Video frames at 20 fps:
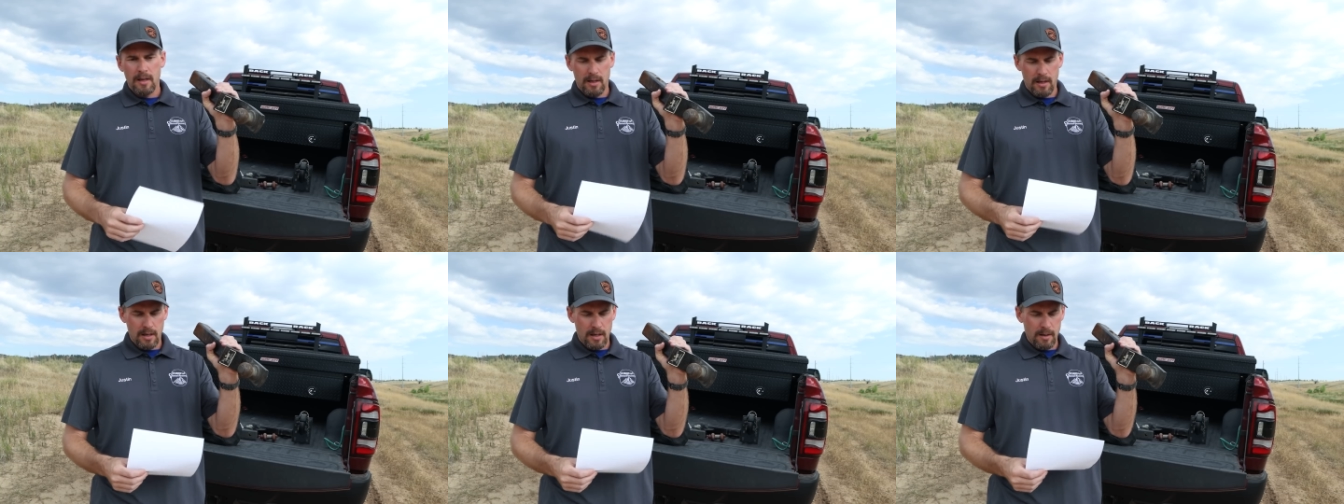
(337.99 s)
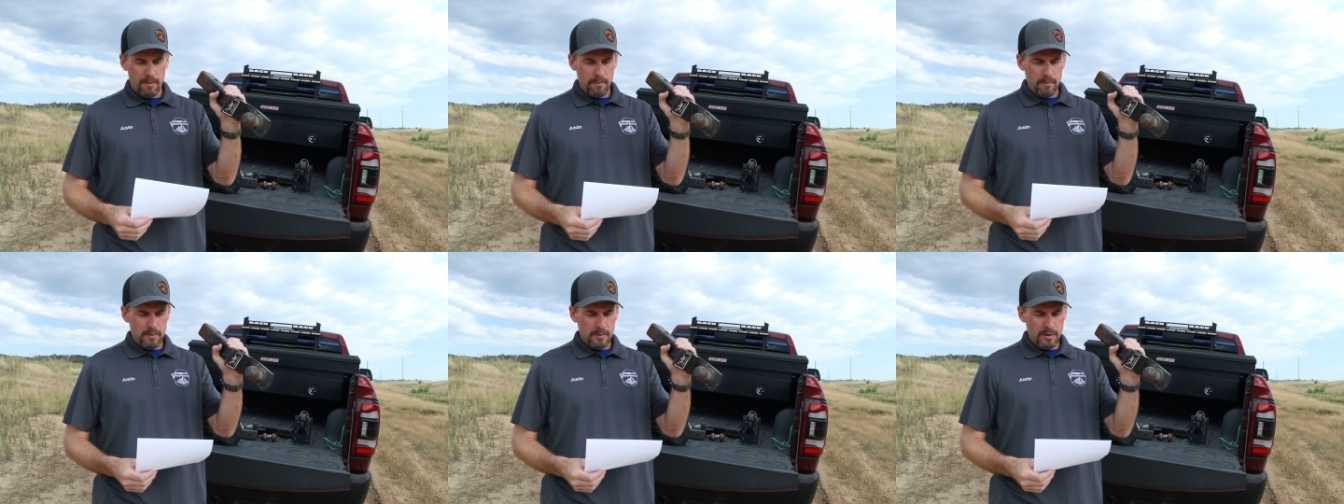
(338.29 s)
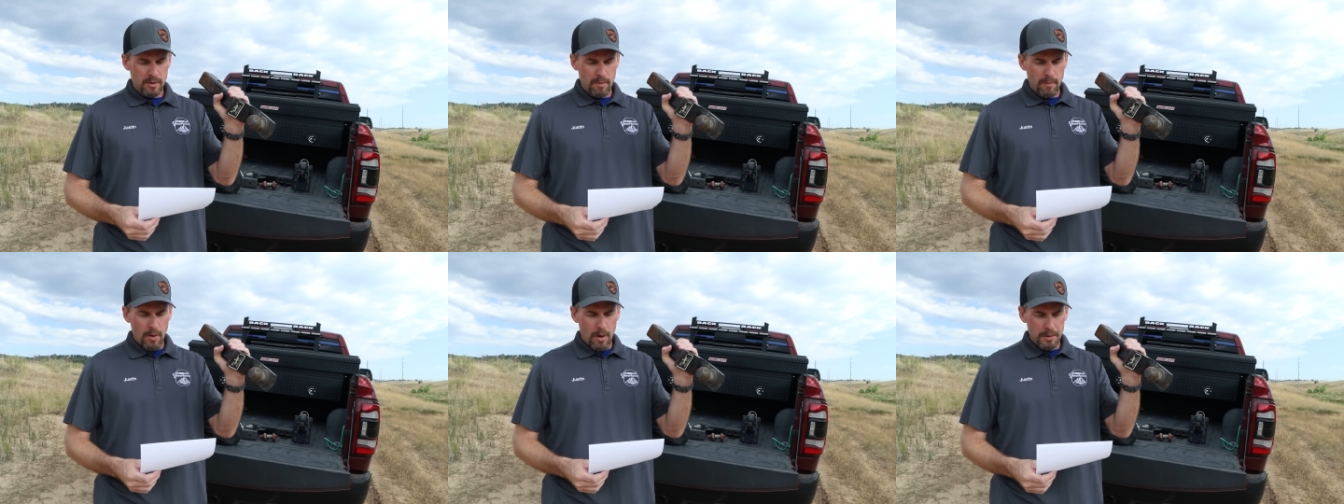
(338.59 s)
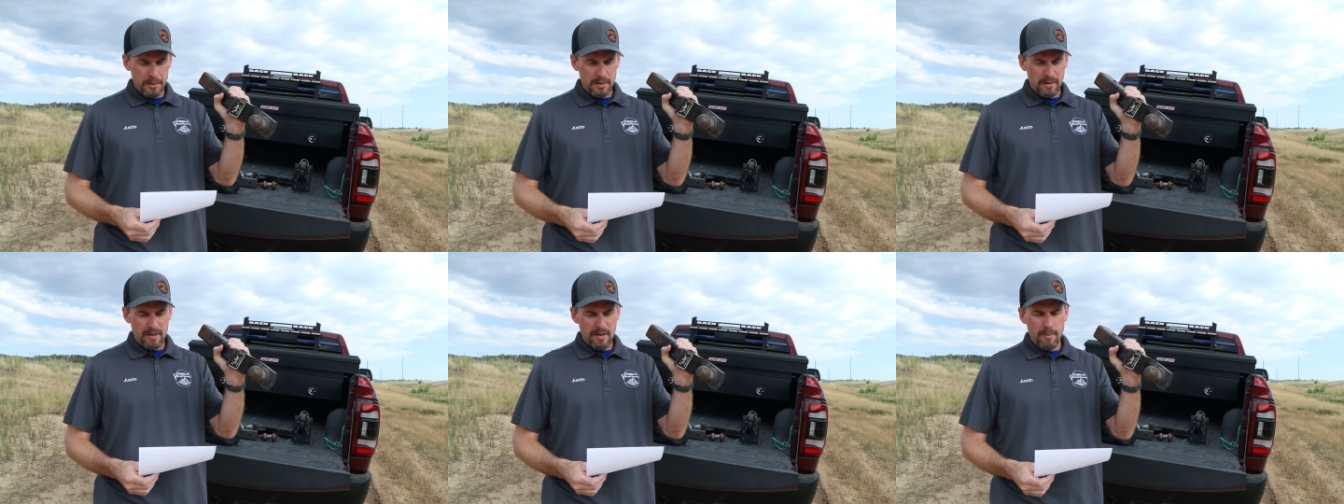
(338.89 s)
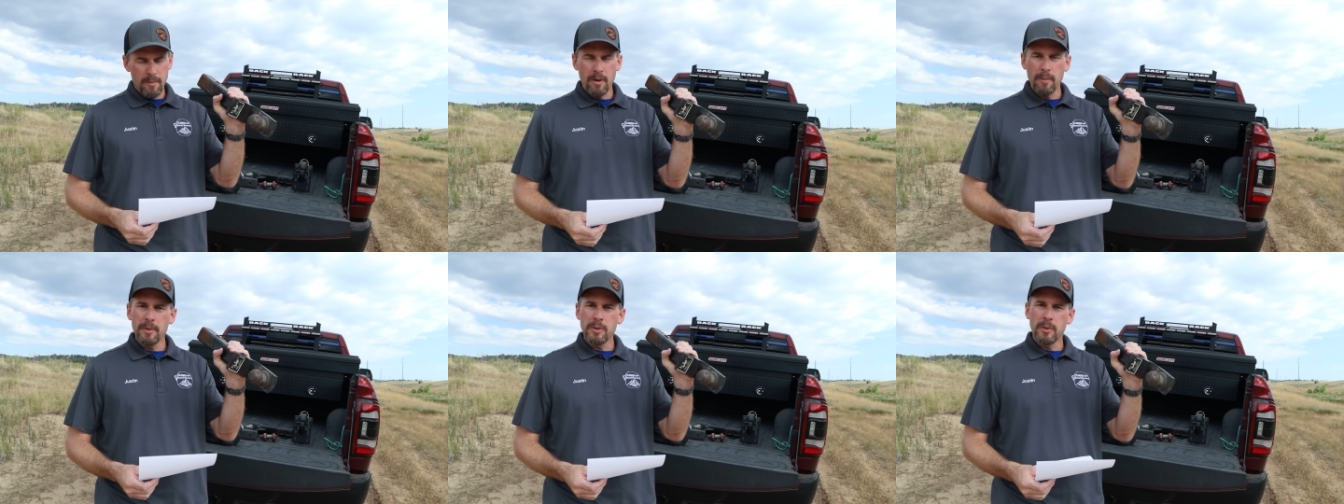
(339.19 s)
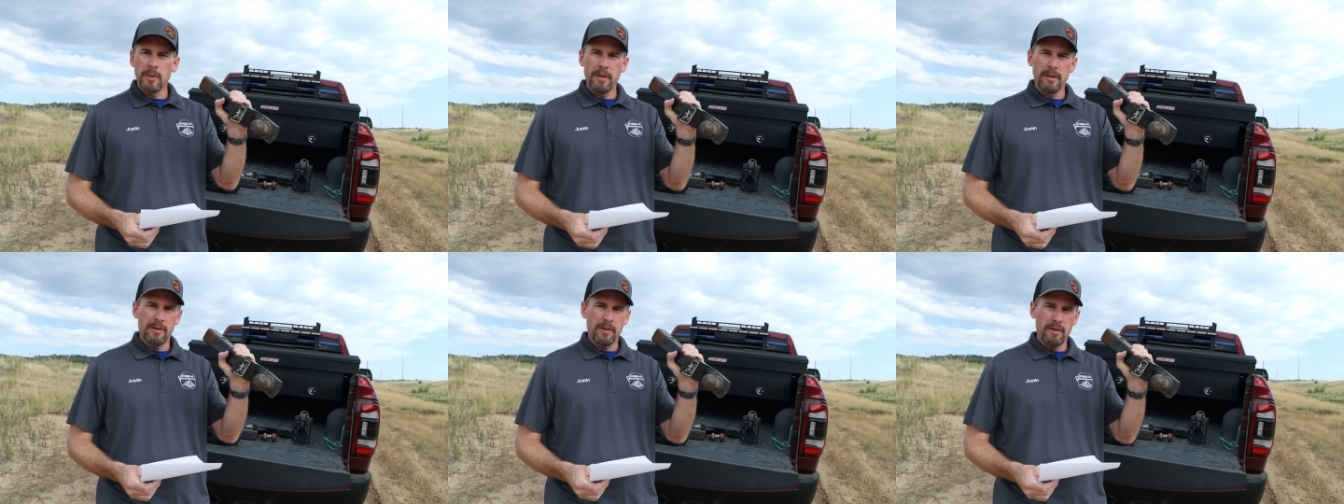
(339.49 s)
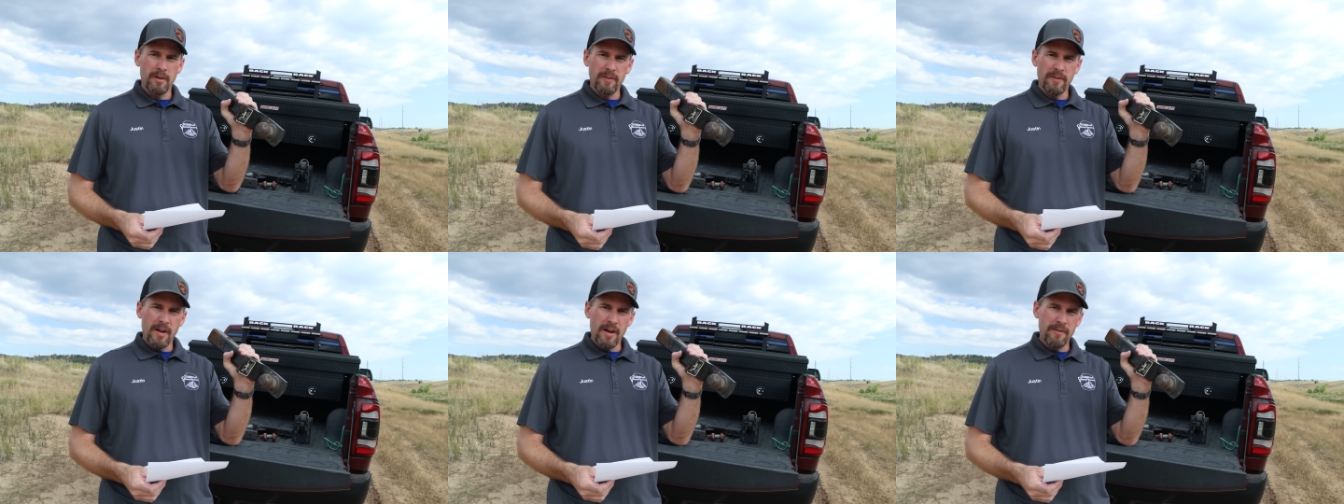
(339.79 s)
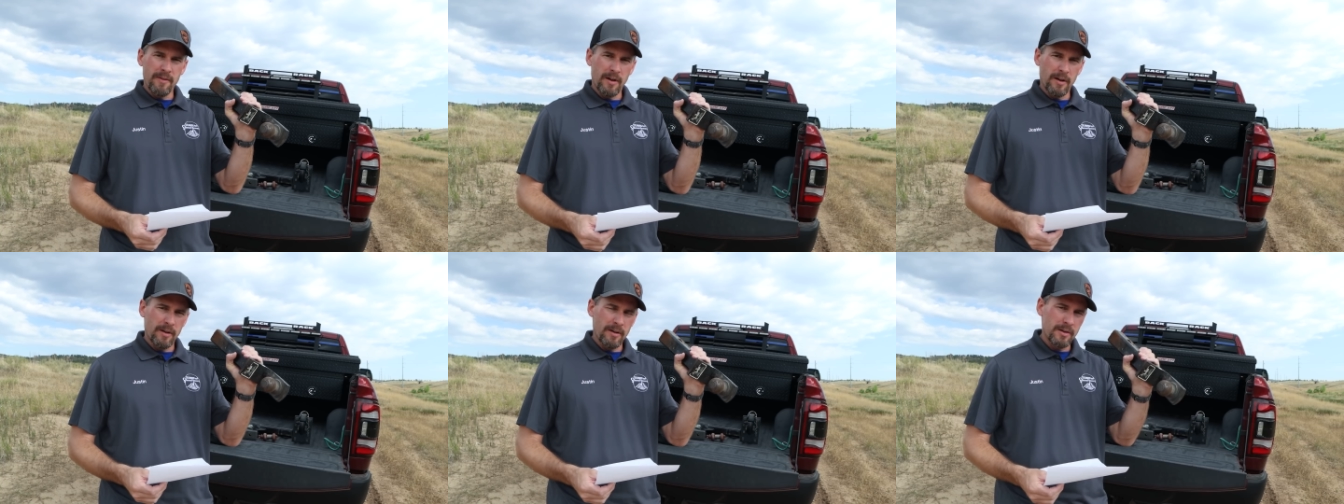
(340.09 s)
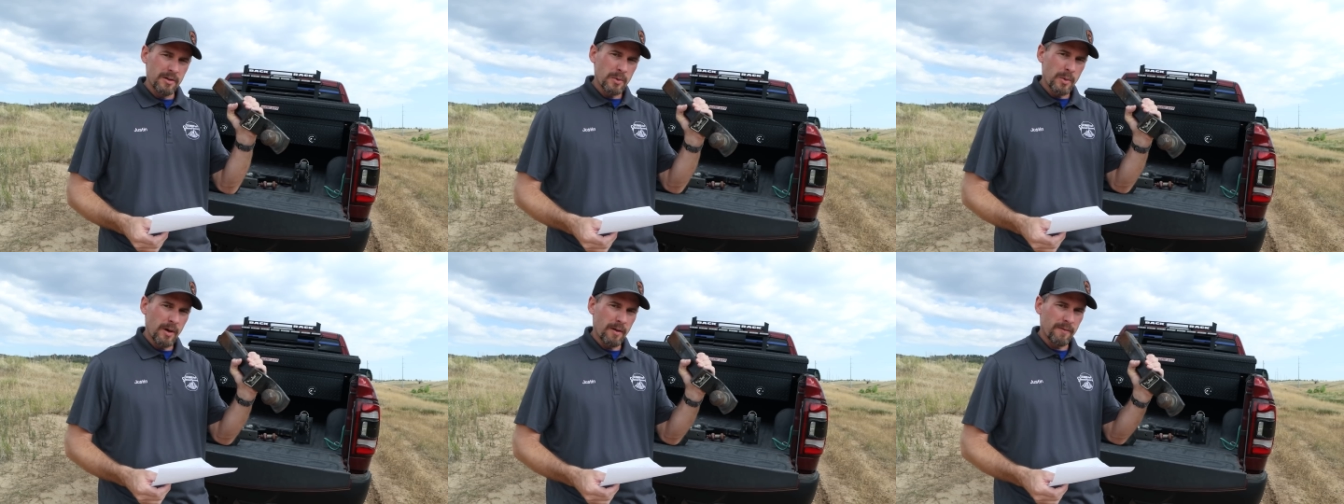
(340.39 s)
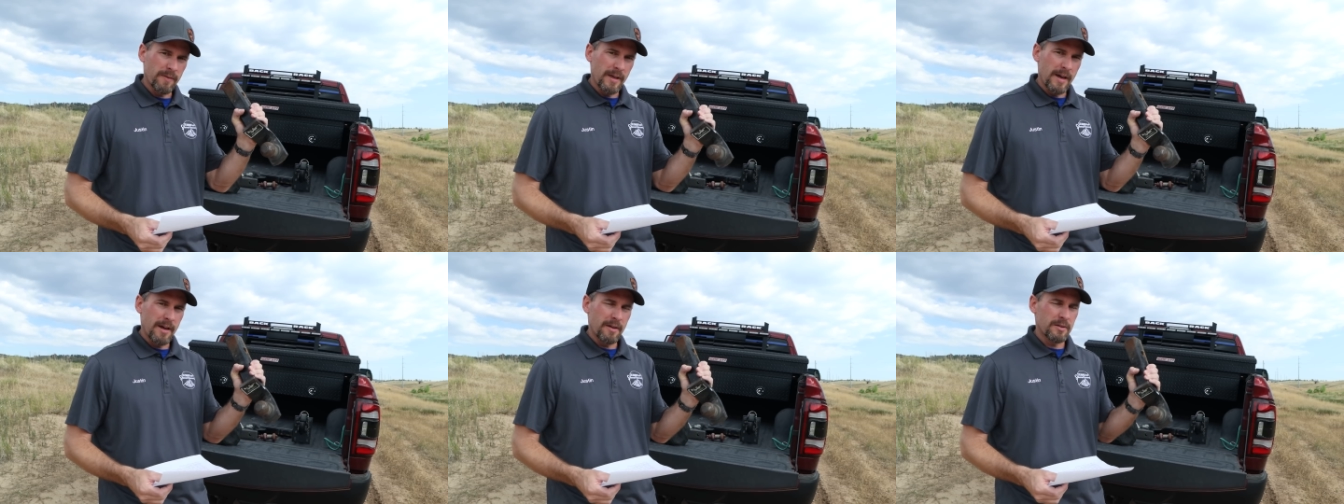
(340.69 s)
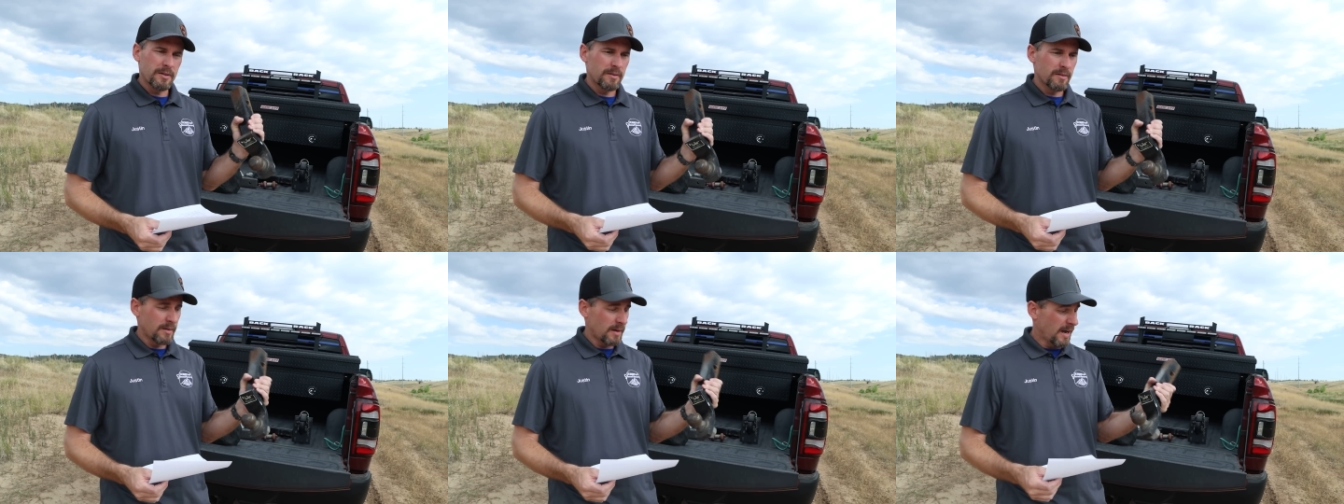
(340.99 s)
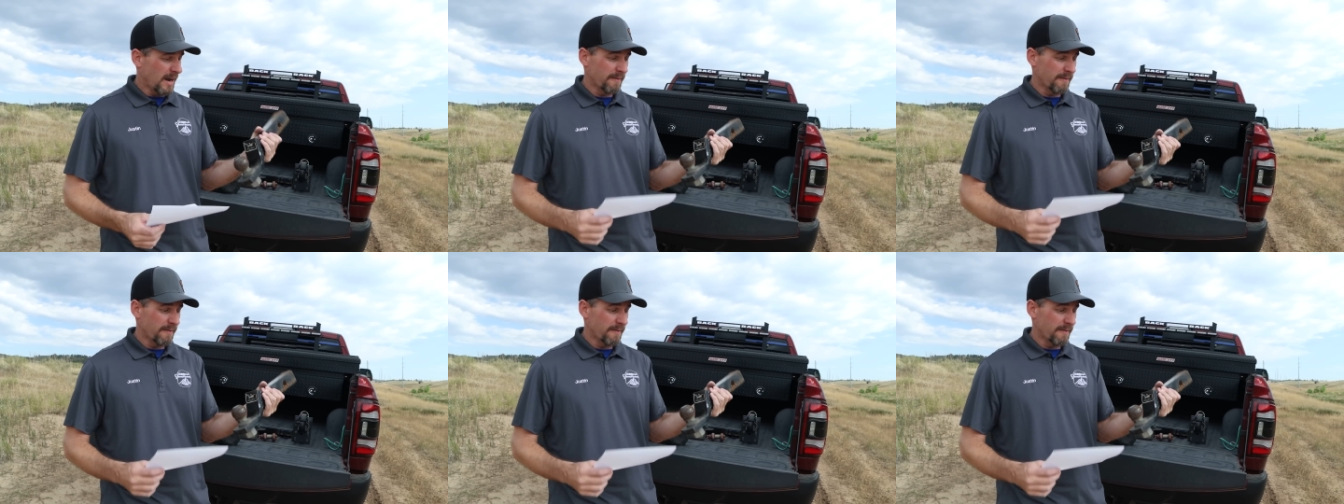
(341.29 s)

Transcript: So most of them are between 3,500 and 12,000.